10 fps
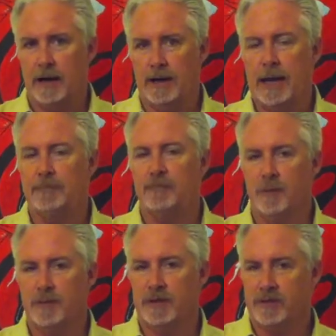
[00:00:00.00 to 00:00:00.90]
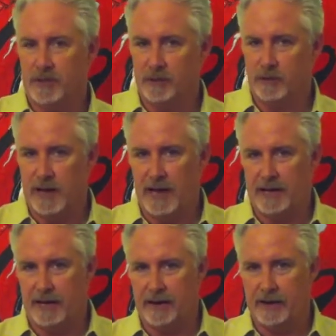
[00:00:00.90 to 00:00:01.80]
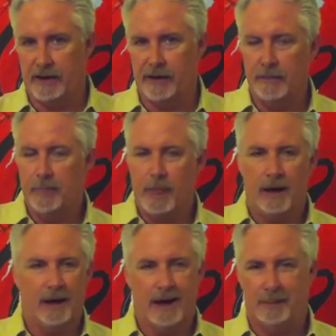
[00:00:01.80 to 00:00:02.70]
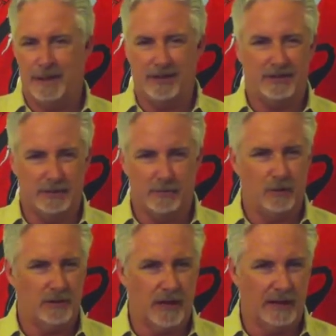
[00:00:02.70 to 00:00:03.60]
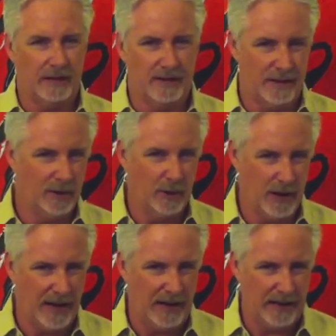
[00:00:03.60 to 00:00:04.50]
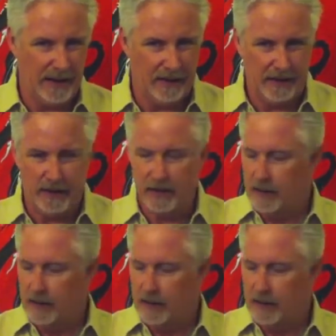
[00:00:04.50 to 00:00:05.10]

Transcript: came from the Central Valley area. I'm guessing most likely the Lodi area.